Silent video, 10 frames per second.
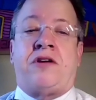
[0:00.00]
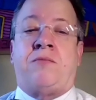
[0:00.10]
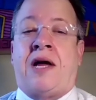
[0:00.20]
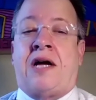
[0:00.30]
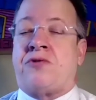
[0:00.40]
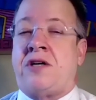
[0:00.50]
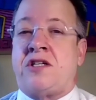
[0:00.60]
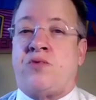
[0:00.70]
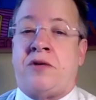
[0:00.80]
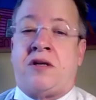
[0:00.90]
Black trans
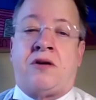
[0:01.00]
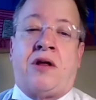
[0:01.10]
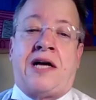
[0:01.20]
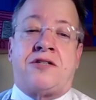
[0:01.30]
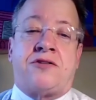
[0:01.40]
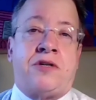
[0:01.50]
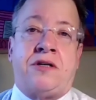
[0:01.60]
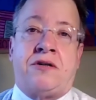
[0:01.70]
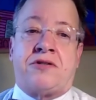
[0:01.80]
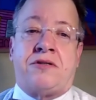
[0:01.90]
women in the last 3
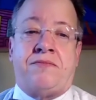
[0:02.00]
years.